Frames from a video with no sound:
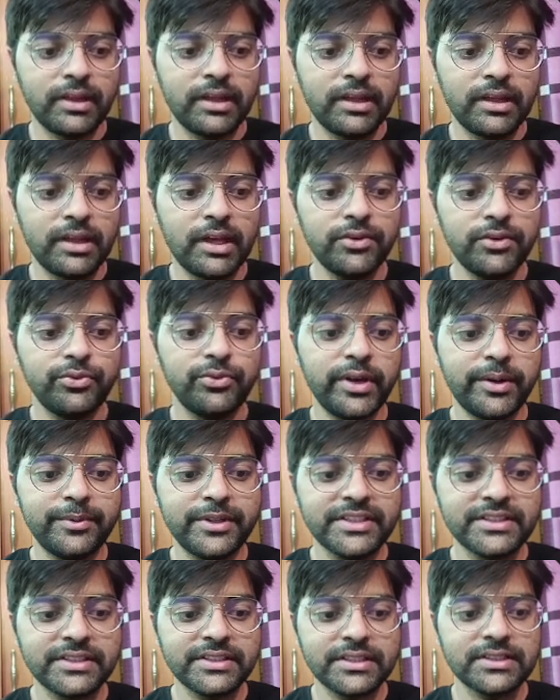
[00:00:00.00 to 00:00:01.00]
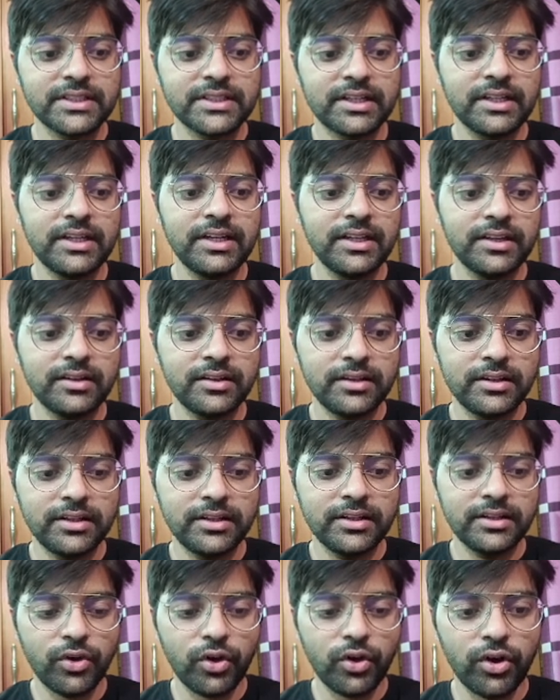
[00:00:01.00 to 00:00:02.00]
as we have discussed earlier,
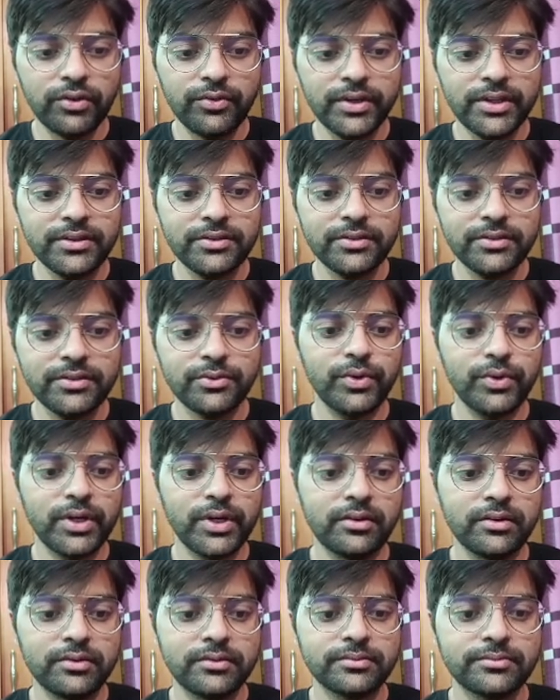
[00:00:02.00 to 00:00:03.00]
is always 1,